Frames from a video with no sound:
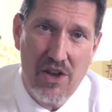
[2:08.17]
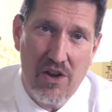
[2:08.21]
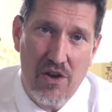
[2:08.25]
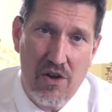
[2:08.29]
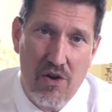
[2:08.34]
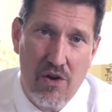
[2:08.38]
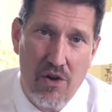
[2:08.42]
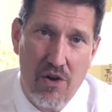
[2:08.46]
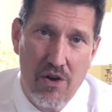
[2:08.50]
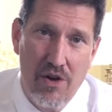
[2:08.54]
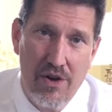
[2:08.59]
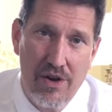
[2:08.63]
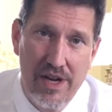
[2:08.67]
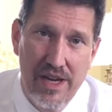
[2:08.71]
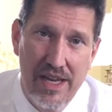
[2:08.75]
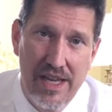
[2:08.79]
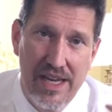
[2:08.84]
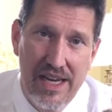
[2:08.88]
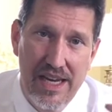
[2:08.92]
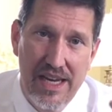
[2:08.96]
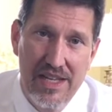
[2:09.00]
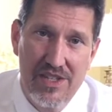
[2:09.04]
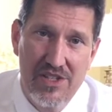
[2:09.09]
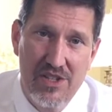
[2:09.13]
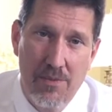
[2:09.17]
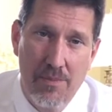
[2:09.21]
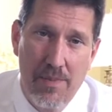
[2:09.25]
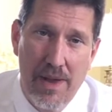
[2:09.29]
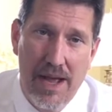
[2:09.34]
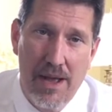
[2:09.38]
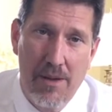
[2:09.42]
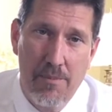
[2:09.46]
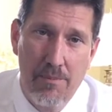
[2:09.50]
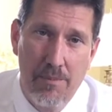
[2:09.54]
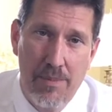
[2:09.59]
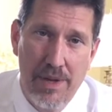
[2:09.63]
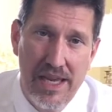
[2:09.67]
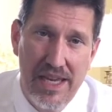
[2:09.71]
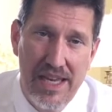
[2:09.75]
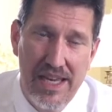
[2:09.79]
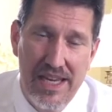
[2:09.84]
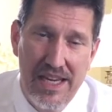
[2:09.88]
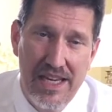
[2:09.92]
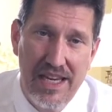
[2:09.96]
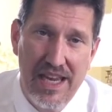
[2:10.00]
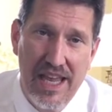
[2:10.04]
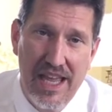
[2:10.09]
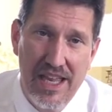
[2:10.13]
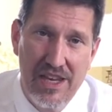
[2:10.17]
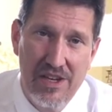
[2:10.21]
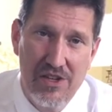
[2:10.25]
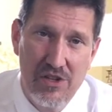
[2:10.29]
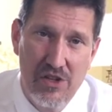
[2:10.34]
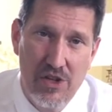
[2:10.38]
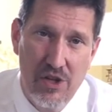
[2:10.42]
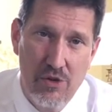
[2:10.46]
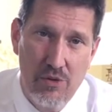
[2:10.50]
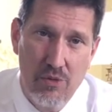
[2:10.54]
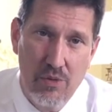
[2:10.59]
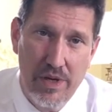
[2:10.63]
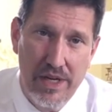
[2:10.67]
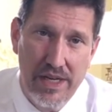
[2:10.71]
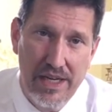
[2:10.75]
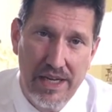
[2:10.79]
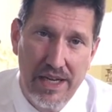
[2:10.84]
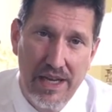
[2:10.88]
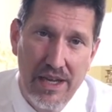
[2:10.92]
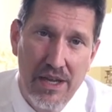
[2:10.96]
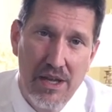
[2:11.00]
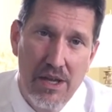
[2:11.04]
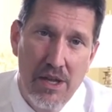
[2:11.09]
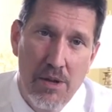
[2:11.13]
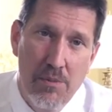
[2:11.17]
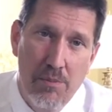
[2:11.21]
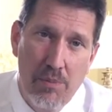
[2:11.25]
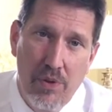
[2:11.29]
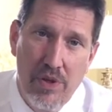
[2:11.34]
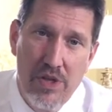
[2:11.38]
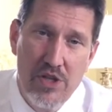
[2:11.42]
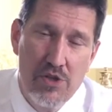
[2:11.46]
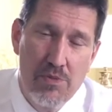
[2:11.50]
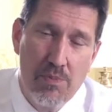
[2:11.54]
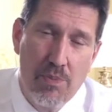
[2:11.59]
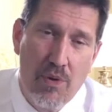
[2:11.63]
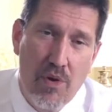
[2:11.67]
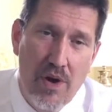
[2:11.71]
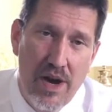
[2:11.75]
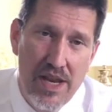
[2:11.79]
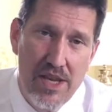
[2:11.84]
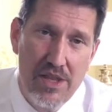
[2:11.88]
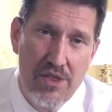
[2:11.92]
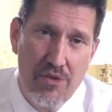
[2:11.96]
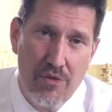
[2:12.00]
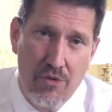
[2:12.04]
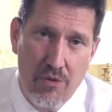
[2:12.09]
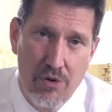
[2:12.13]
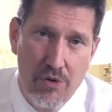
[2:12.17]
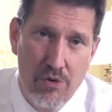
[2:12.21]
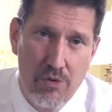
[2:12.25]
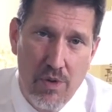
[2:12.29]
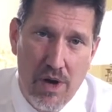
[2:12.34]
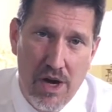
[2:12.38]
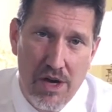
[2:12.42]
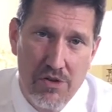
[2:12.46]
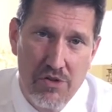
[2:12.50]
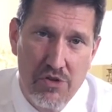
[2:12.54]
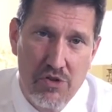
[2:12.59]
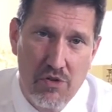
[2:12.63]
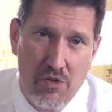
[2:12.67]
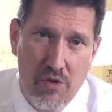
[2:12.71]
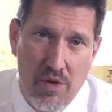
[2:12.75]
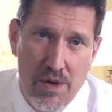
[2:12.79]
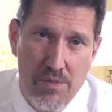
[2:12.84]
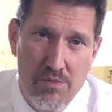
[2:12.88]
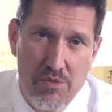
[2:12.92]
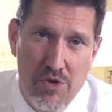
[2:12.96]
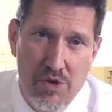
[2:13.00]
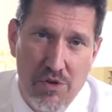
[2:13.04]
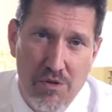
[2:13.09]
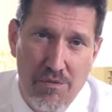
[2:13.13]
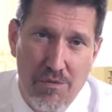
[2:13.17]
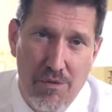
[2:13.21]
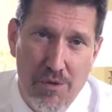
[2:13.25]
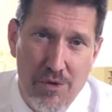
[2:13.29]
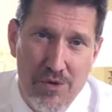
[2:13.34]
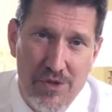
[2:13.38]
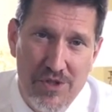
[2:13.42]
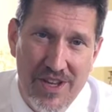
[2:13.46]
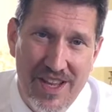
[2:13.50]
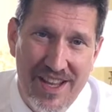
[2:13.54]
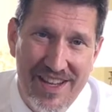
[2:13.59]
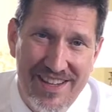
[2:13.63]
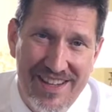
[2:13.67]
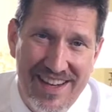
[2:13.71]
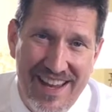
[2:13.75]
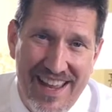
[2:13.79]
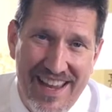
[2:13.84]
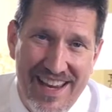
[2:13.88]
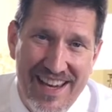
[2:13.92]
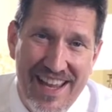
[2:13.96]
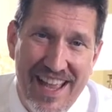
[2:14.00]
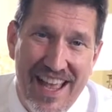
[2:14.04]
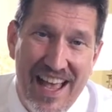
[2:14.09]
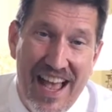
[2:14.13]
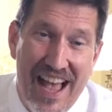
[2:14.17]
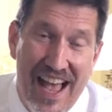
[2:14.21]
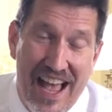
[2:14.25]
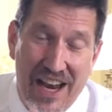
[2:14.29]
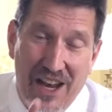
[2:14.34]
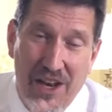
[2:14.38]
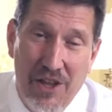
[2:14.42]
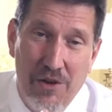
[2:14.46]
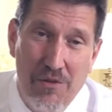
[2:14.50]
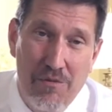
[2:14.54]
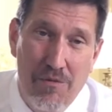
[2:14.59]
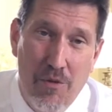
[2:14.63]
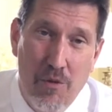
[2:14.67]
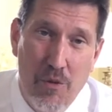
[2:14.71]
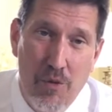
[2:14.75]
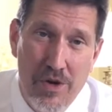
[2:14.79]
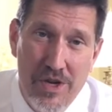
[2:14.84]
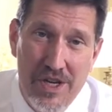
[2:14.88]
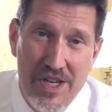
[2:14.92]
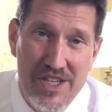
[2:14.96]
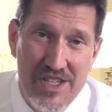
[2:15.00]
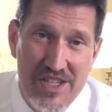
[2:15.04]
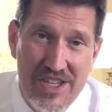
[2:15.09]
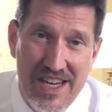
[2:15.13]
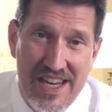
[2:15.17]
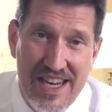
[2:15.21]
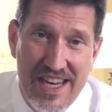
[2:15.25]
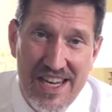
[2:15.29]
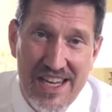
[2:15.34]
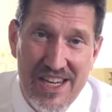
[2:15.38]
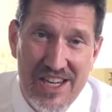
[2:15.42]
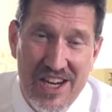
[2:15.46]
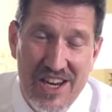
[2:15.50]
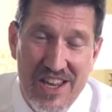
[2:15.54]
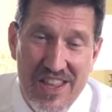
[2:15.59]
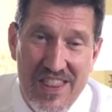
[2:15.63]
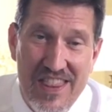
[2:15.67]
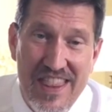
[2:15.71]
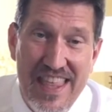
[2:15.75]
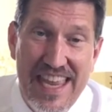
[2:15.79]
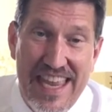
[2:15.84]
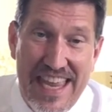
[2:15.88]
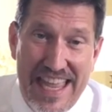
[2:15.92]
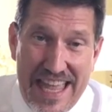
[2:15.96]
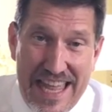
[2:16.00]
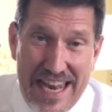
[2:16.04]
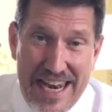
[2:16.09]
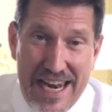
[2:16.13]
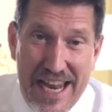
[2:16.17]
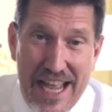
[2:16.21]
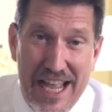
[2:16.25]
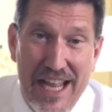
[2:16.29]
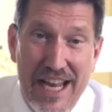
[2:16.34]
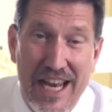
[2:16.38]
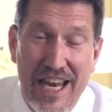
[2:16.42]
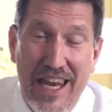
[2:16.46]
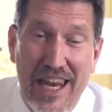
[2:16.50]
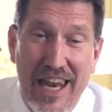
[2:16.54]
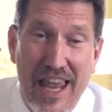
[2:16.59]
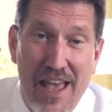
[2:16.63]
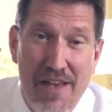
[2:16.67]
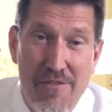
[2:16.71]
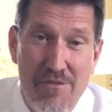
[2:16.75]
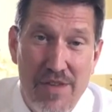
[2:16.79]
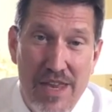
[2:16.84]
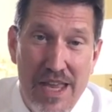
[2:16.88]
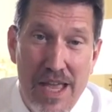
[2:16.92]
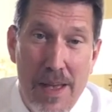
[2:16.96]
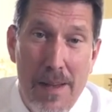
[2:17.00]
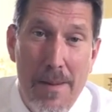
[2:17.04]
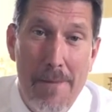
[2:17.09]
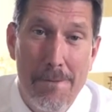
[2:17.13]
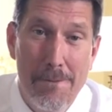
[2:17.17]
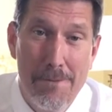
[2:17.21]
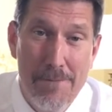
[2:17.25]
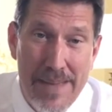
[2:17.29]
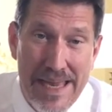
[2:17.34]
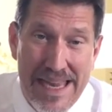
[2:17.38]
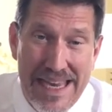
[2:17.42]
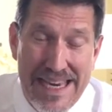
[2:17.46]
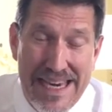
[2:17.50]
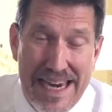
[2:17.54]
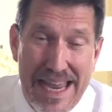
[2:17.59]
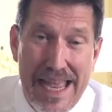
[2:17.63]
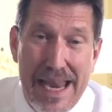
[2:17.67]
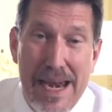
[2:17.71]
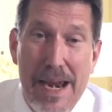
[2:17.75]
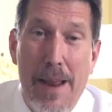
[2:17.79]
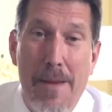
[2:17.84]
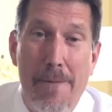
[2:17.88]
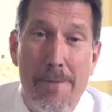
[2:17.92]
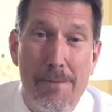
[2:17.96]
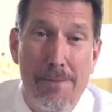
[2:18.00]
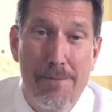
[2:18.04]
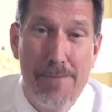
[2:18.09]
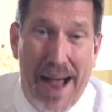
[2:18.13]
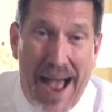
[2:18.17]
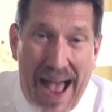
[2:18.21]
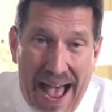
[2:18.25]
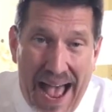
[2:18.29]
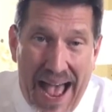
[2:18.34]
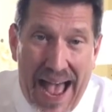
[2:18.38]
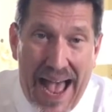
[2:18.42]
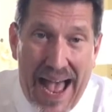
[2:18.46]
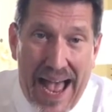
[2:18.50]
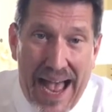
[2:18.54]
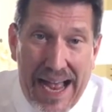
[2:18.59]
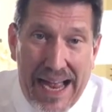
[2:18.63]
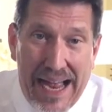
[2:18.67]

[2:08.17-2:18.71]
heart. It is about being and doing. Please pray through our scripture for Sunday. I look forward to seeing you then. Love you. Mean it. Bye.